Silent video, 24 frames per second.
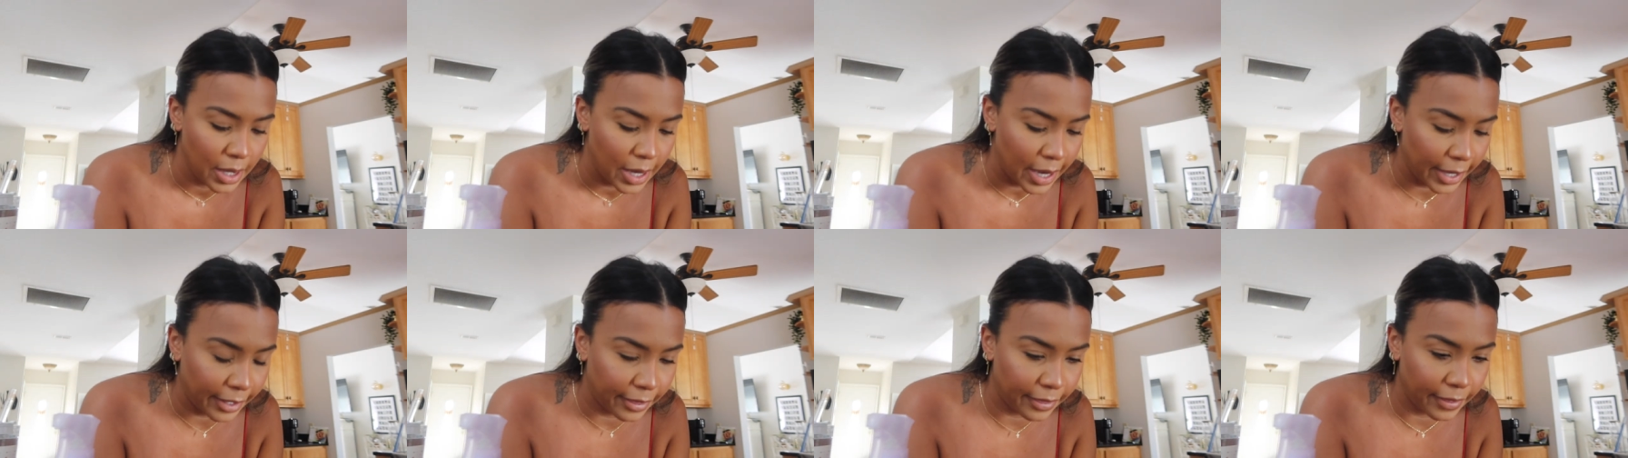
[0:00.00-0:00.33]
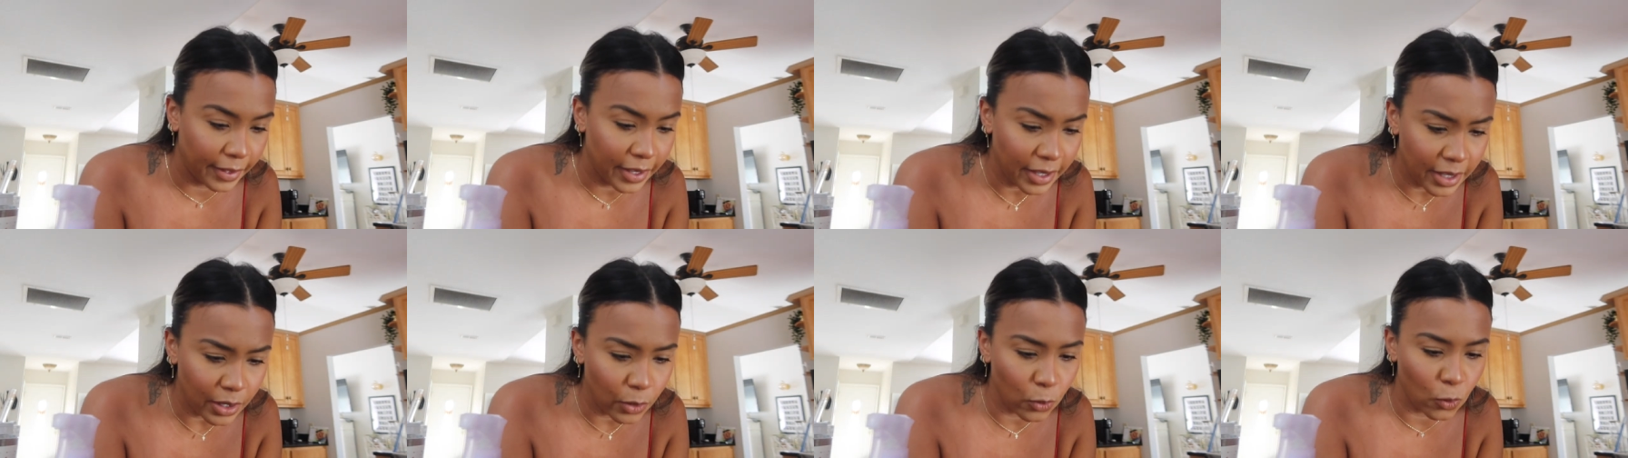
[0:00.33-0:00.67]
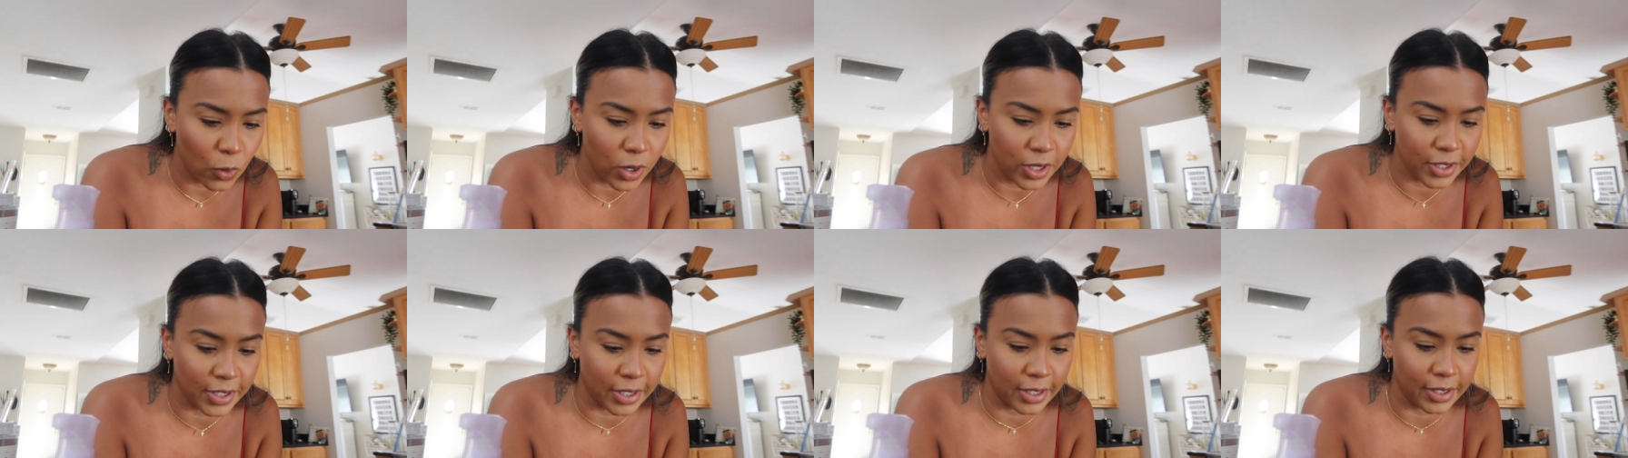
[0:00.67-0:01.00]
I think it
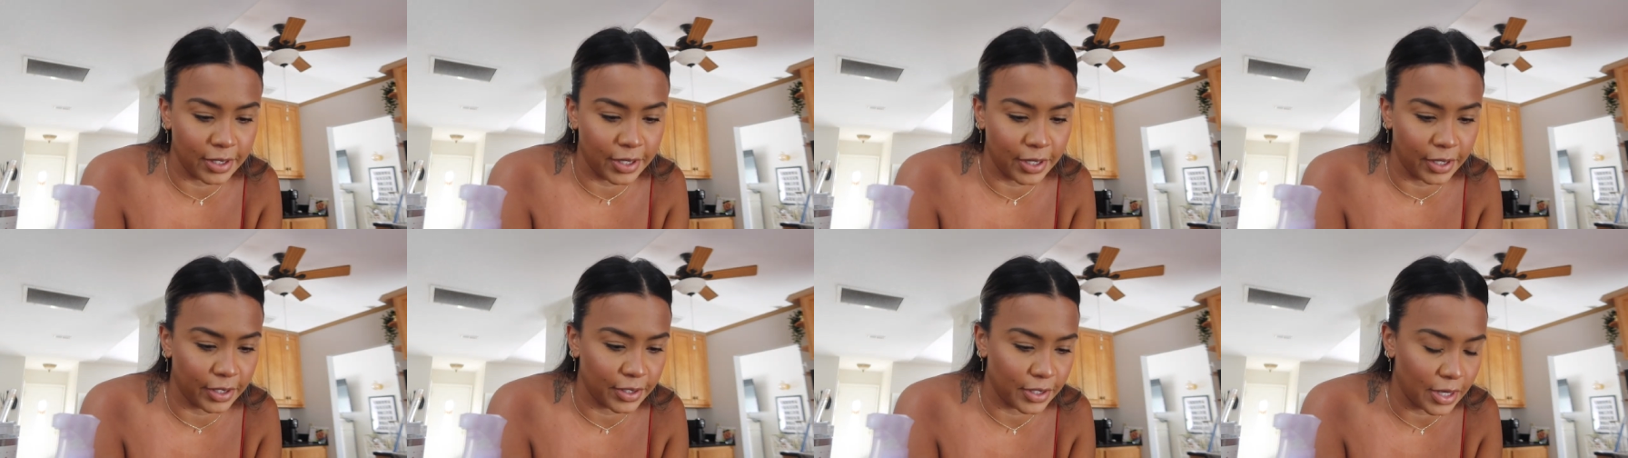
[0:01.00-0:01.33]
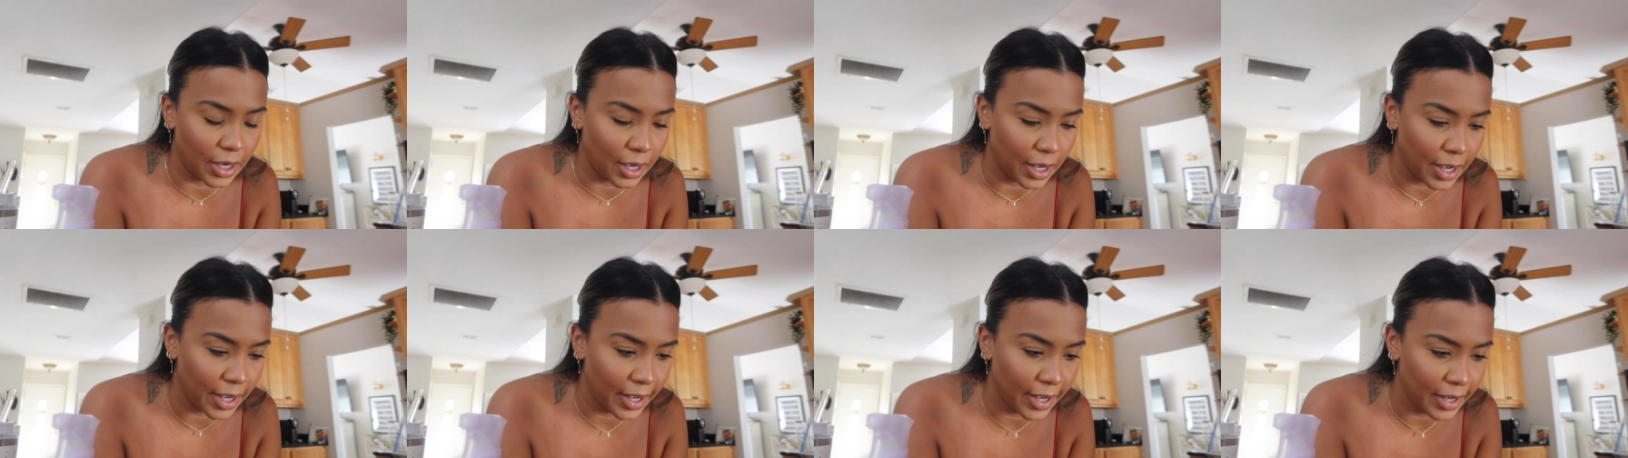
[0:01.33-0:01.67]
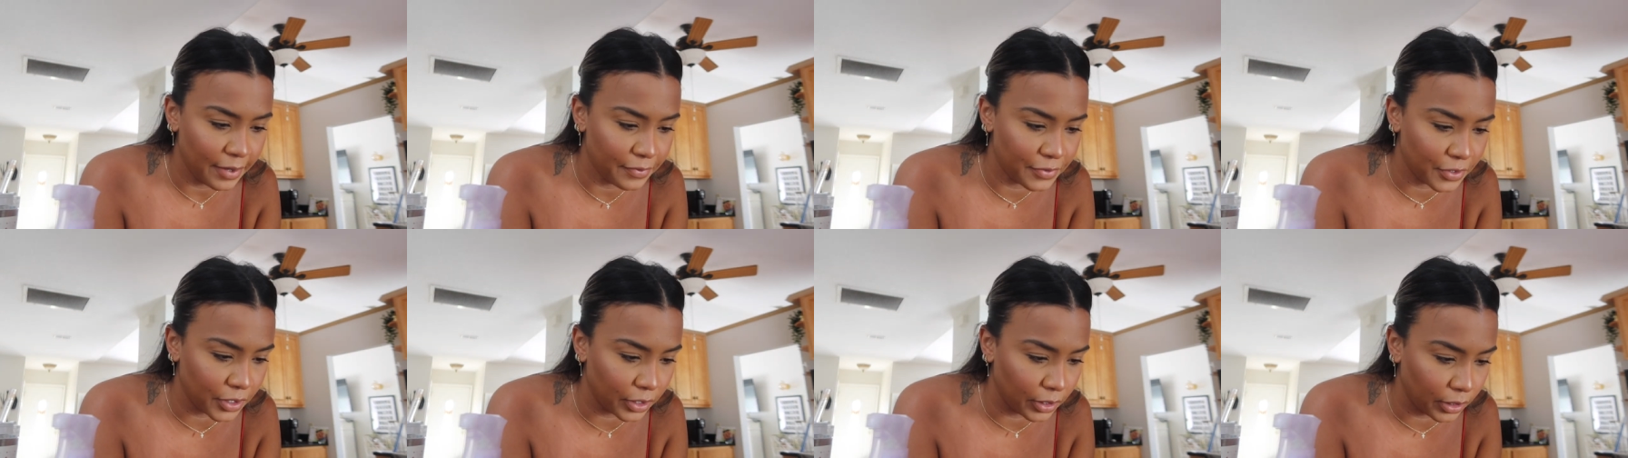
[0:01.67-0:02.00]
was on TikTok. I
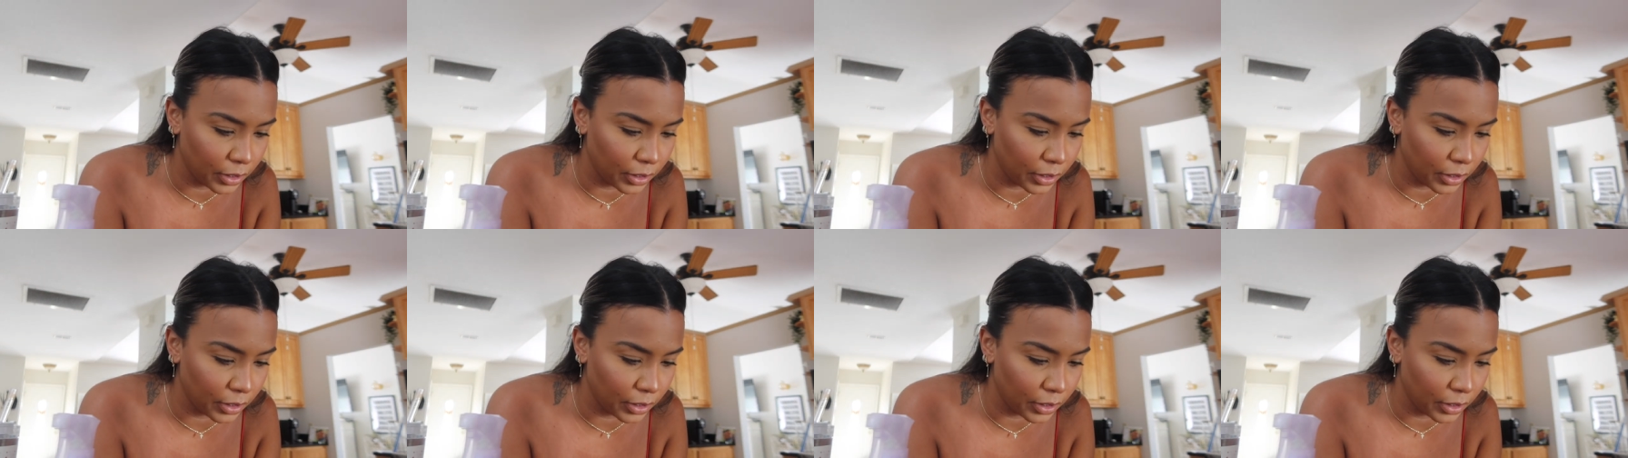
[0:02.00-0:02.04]
have to